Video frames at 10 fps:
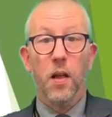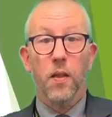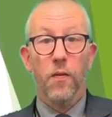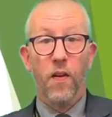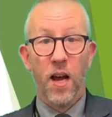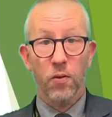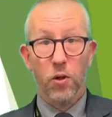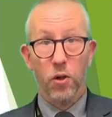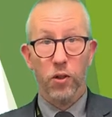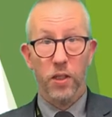The final
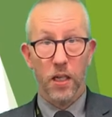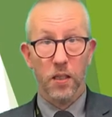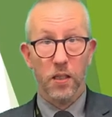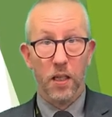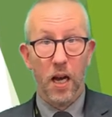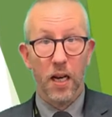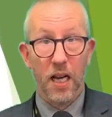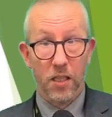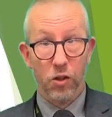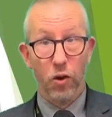course that I'd
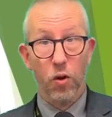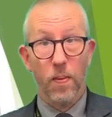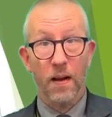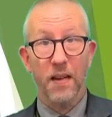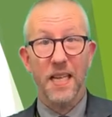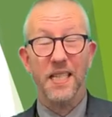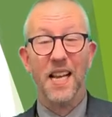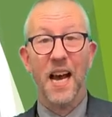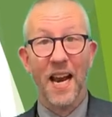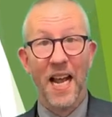like to talk about is
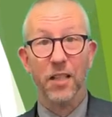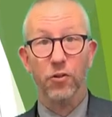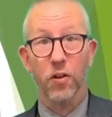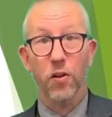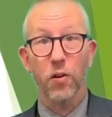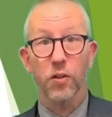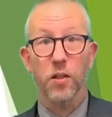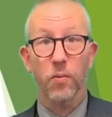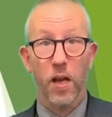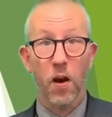an extra course
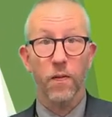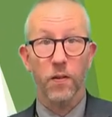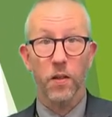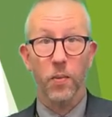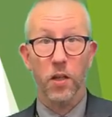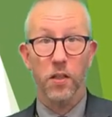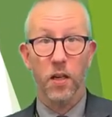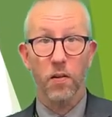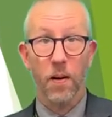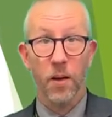that we offer at Boston
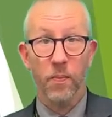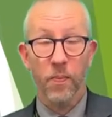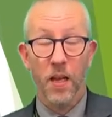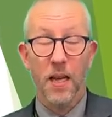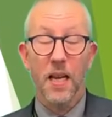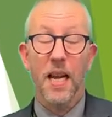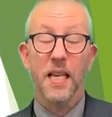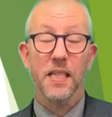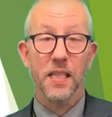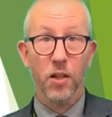Grammar.
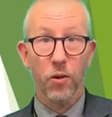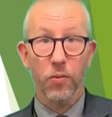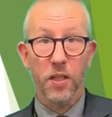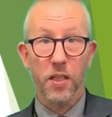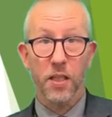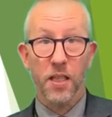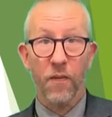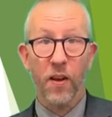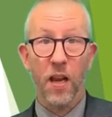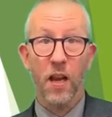It is called the
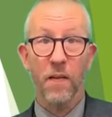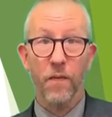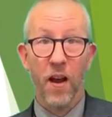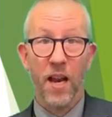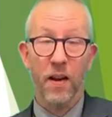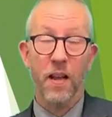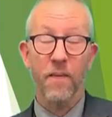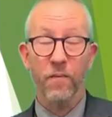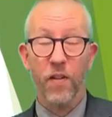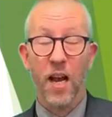Certificate in
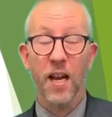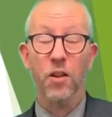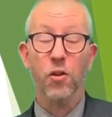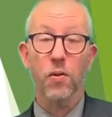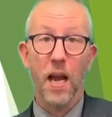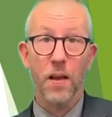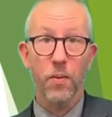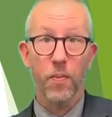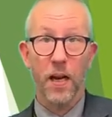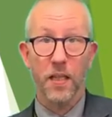Financial
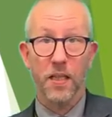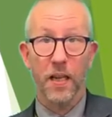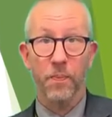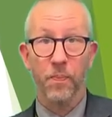Capability.